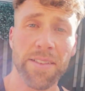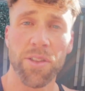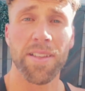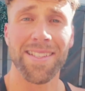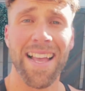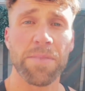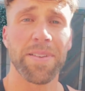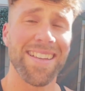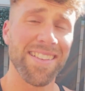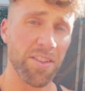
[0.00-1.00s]
even though this last
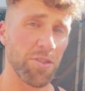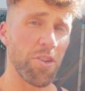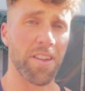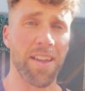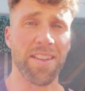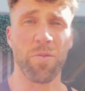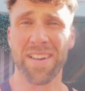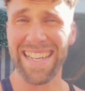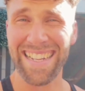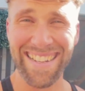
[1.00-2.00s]
bit is a circuit and you want
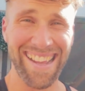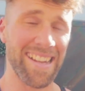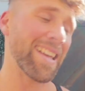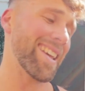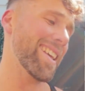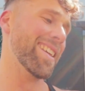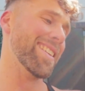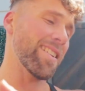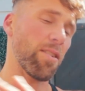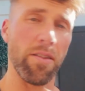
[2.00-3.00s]
to get it done,
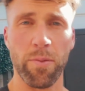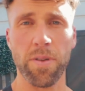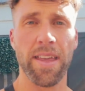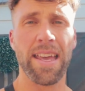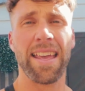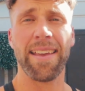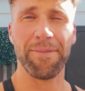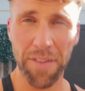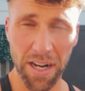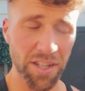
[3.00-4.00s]
get it over with and
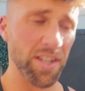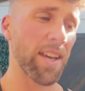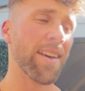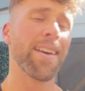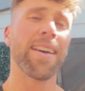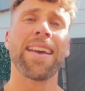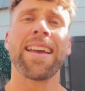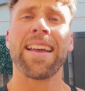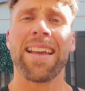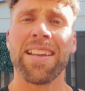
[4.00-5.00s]
finish,
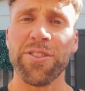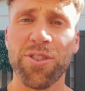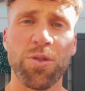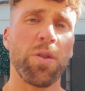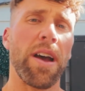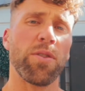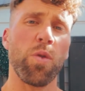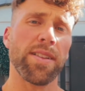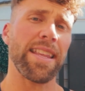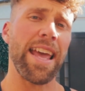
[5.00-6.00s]
you still have to
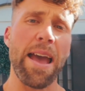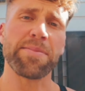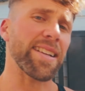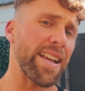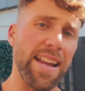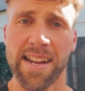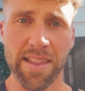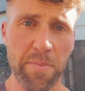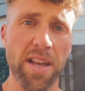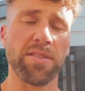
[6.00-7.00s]
work the abs like any
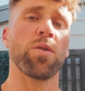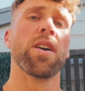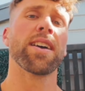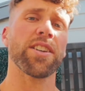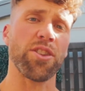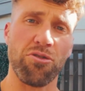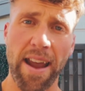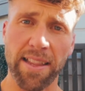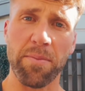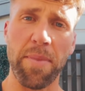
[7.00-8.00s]
other muscle.
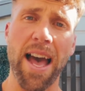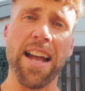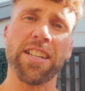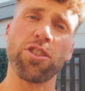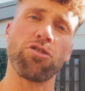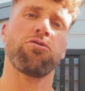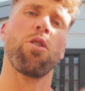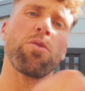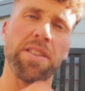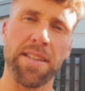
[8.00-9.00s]
Contract them hard,
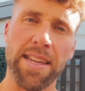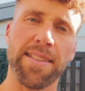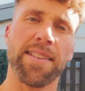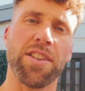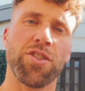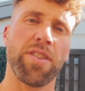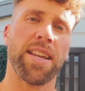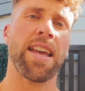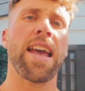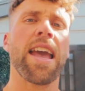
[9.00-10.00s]
control the
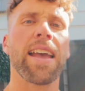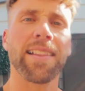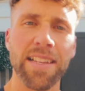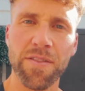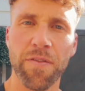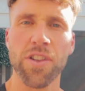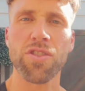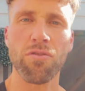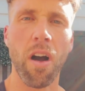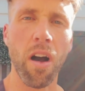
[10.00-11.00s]
eccentric. Let's finish
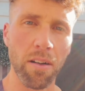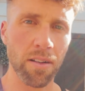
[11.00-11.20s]
strong.